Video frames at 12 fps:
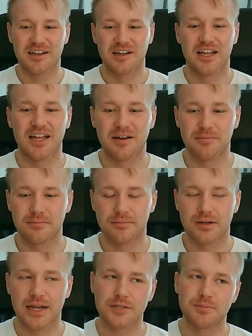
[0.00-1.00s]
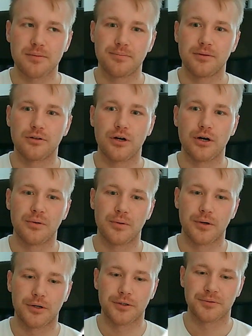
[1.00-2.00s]
less people go
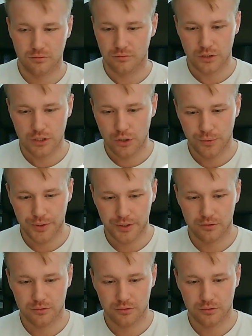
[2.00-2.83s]
on going